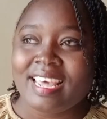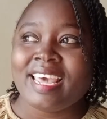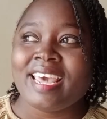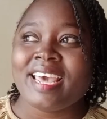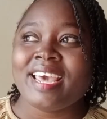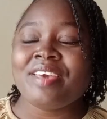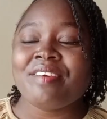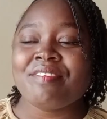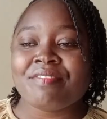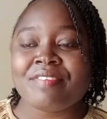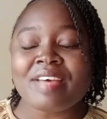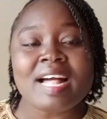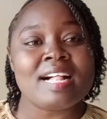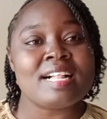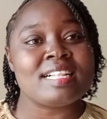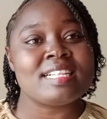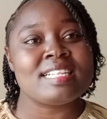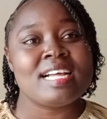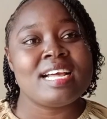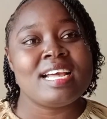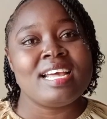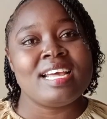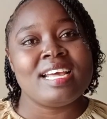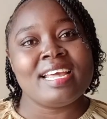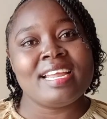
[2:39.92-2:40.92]
He fell
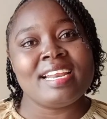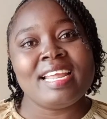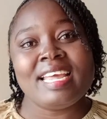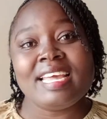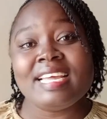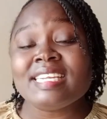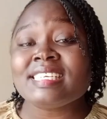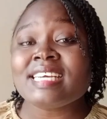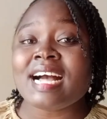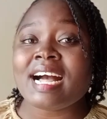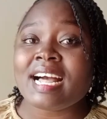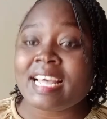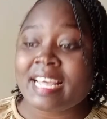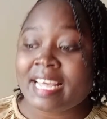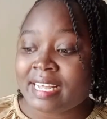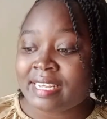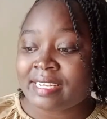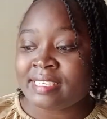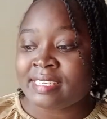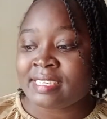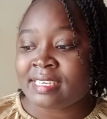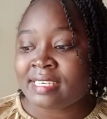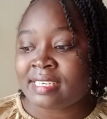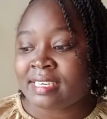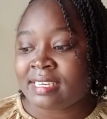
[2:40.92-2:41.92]
and hit her
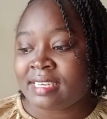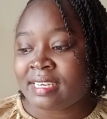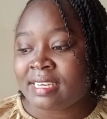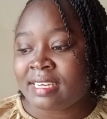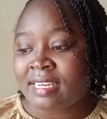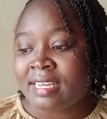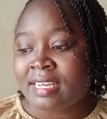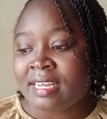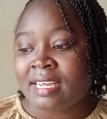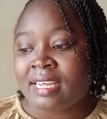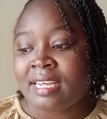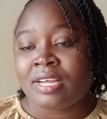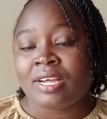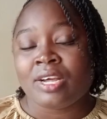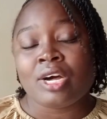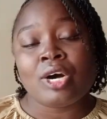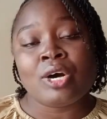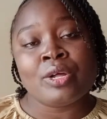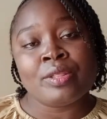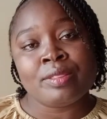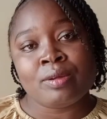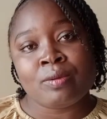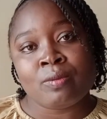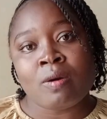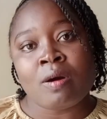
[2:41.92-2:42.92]
head
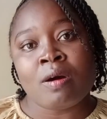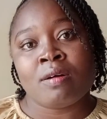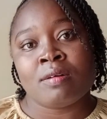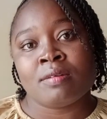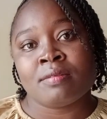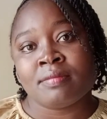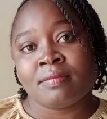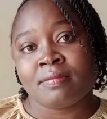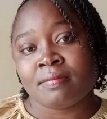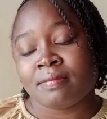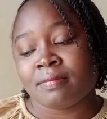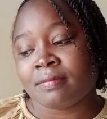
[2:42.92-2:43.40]
on the wall.